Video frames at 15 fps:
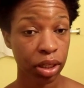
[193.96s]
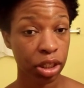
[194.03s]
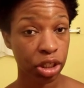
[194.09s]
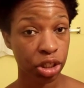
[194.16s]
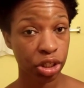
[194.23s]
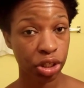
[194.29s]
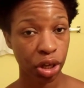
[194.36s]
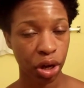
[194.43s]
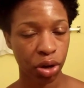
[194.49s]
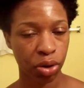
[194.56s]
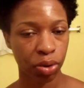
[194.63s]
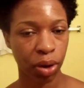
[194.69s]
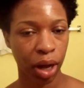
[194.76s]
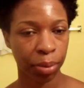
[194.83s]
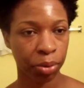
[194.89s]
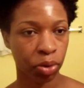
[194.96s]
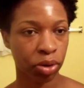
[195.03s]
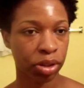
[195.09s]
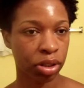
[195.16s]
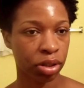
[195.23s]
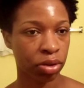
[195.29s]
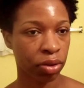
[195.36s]
So I'm going
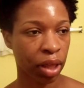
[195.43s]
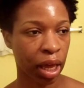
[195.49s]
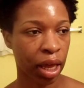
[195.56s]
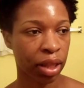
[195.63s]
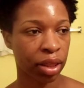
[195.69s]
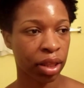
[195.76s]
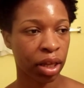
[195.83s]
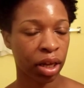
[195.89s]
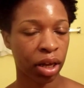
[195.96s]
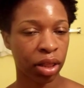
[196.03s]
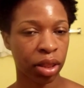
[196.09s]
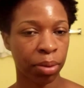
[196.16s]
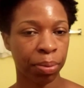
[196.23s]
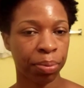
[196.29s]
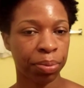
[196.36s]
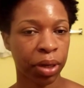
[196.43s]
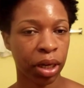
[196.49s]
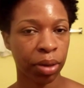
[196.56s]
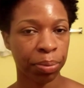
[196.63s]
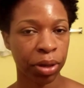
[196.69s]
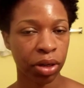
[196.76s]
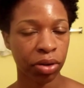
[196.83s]
to do that. In the
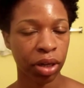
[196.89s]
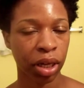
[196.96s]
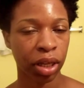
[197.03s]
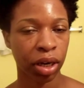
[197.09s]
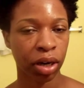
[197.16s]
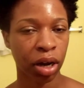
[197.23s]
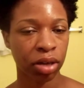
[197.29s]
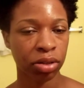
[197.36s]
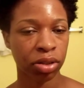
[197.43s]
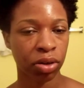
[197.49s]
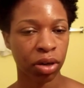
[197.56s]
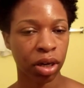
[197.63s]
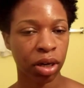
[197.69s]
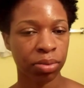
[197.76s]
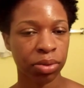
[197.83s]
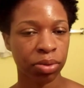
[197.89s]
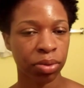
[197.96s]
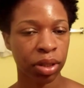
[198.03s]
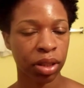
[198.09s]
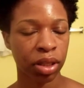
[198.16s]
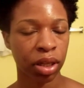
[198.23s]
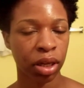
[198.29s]
peel kit, it also comes
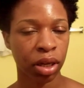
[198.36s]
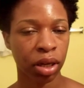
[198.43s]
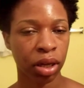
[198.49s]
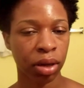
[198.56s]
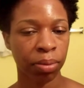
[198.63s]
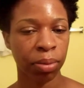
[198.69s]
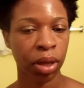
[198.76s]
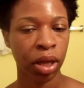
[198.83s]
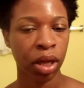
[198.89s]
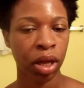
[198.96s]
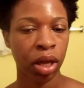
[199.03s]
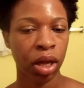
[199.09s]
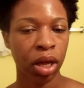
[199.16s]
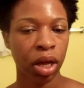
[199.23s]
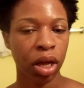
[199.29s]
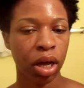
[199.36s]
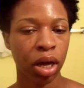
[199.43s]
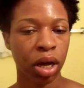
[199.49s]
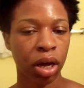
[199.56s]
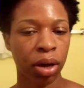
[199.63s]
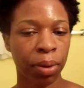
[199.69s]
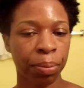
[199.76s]
with a
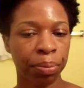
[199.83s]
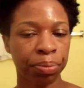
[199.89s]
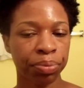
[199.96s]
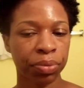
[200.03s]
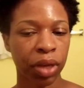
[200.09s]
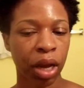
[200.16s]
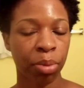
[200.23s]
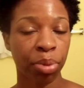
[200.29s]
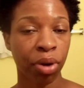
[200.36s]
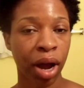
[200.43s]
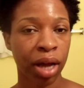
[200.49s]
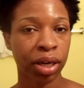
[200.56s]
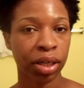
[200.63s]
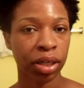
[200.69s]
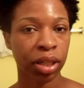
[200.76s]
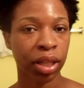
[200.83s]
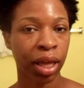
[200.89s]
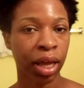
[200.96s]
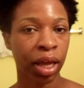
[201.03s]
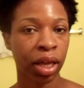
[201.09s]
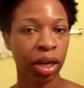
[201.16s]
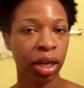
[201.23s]
product
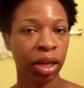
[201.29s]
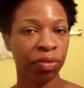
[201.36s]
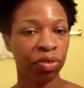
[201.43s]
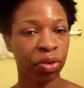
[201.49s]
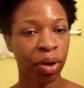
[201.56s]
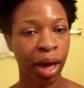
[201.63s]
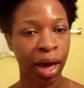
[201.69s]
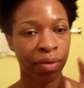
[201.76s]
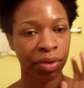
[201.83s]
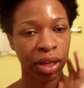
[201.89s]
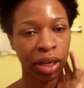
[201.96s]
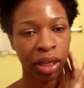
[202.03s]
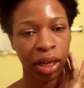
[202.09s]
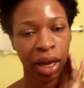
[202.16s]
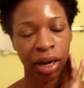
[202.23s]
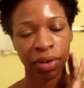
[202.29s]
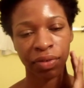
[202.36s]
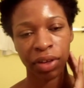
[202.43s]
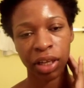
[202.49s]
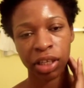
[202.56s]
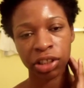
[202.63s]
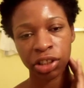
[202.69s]
that if you have any kind of
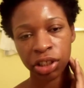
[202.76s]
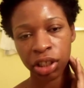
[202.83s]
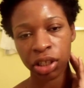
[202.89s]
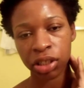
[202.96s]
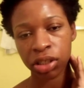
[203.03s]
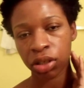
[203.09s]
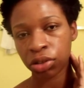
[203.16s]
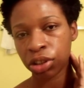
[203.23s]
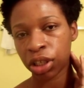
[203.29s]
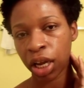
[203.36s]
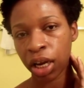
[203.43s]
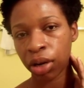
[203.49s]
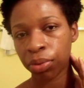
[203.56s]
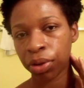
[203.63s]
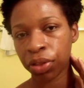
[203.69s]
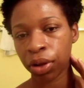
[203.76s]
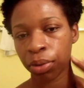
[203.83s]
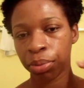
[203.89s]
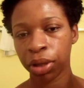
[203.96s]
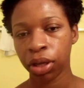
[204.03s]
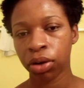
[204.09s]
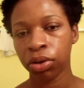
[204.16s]
itching associated with your
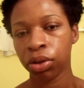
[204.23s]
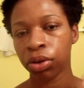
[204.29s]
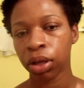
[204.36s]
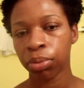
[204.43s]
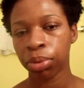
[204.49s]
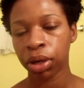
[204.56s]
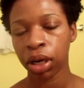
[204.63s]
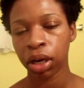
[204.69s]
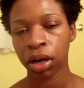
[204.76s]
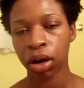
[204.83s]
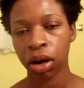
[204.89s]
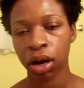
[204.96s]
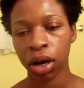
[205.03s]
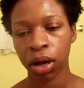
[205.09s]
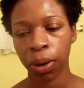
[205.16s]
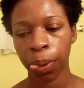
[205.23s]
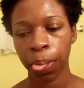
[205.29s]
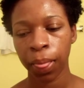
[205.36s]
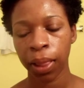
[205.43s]
peel, you can put it on.